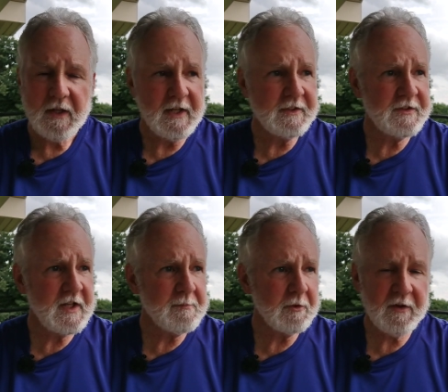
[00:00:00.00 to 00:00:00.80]
and did
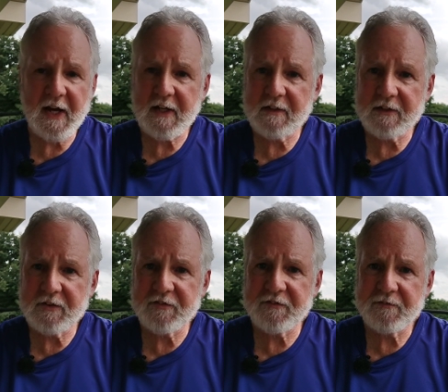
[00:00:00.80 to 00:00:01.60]
a
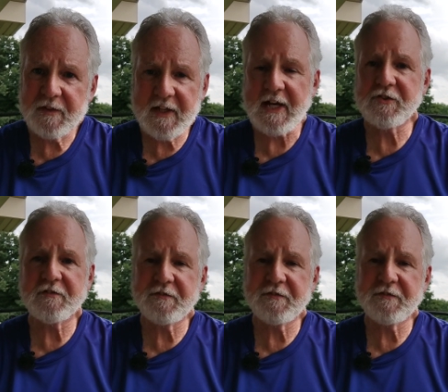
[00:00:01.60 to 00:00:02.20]
miraculous catch of